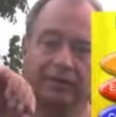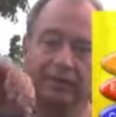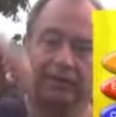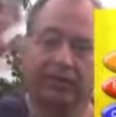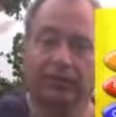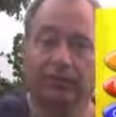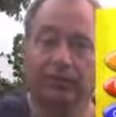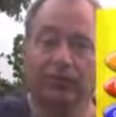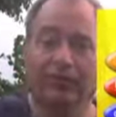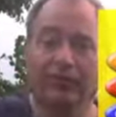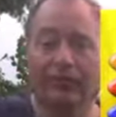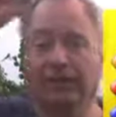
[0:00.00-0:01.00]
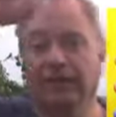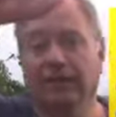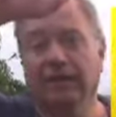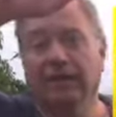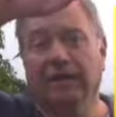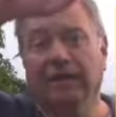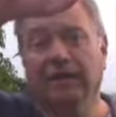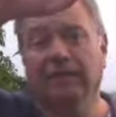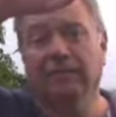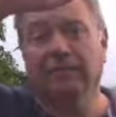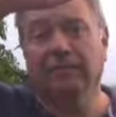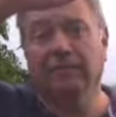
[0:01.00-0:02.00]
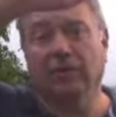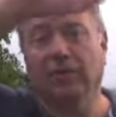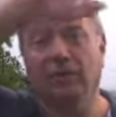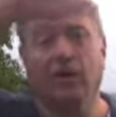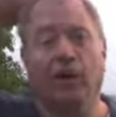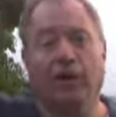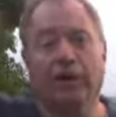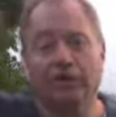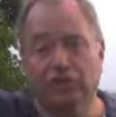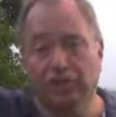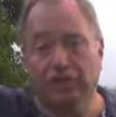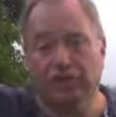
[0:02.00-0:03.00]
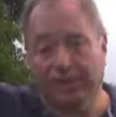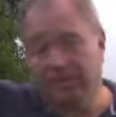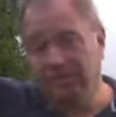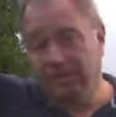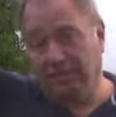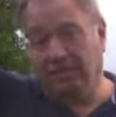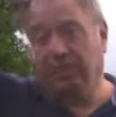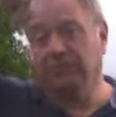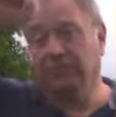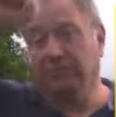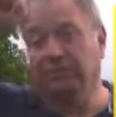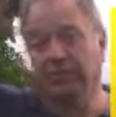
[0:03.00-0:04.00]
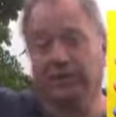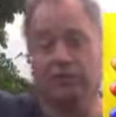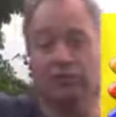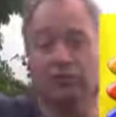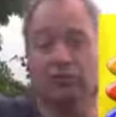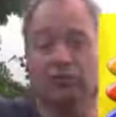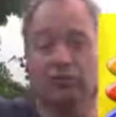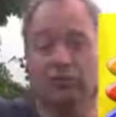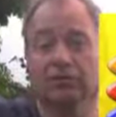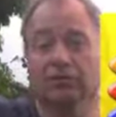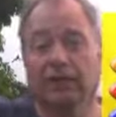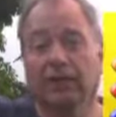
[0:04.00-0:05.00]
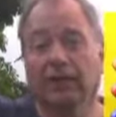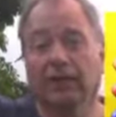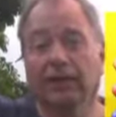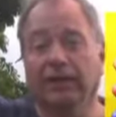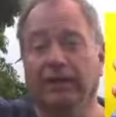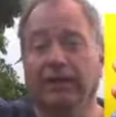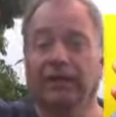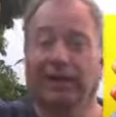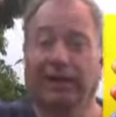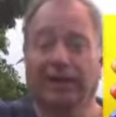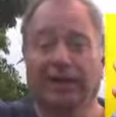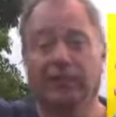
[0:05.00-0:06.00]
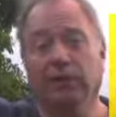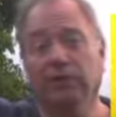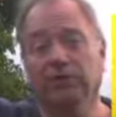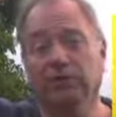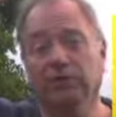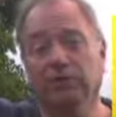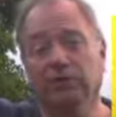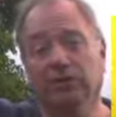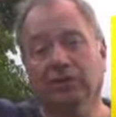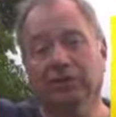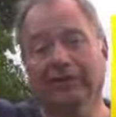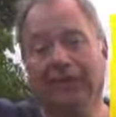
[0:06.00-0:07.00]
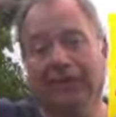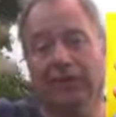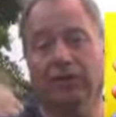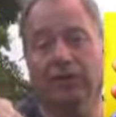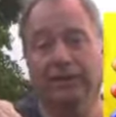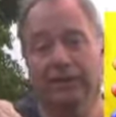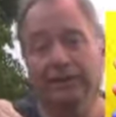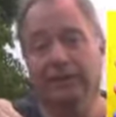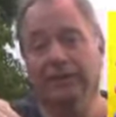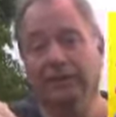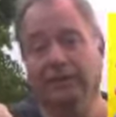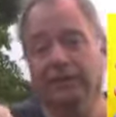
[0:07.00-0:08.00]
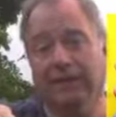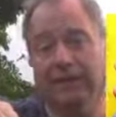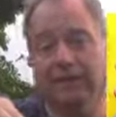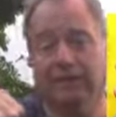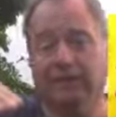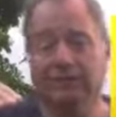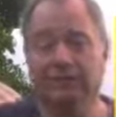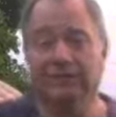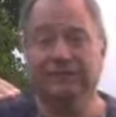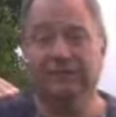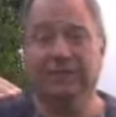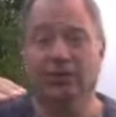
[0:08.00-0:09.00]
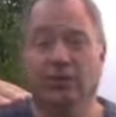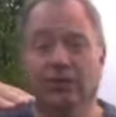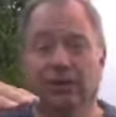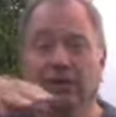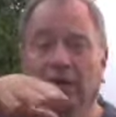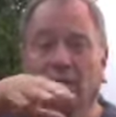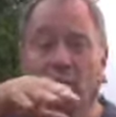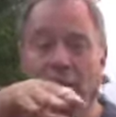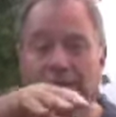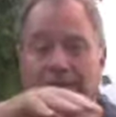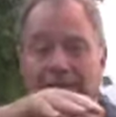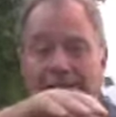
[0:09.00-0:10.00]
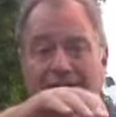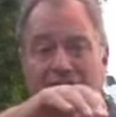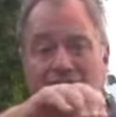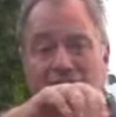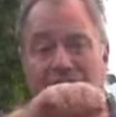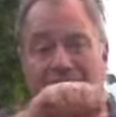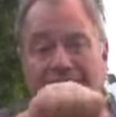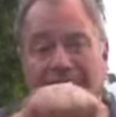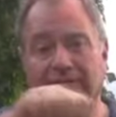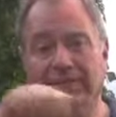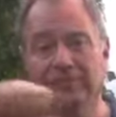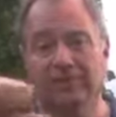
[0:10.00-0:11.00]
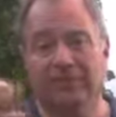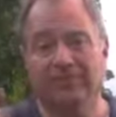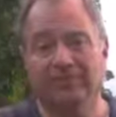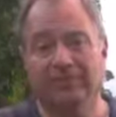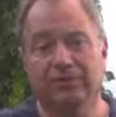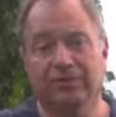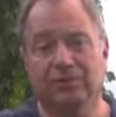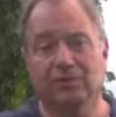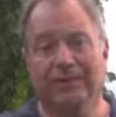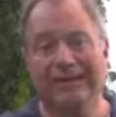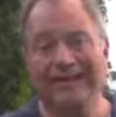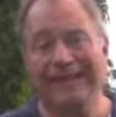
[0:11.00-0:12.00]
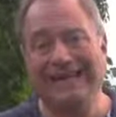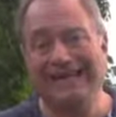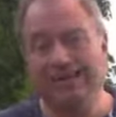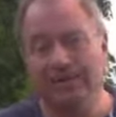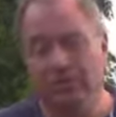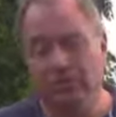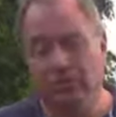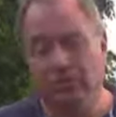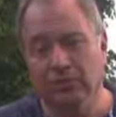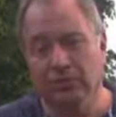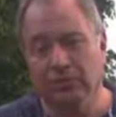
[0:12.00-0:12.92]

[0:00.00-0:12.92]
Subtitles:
improving our market share, that's in the customer and external area, and I probably would look down then, come down a level and say, what organizational level achievements do I need to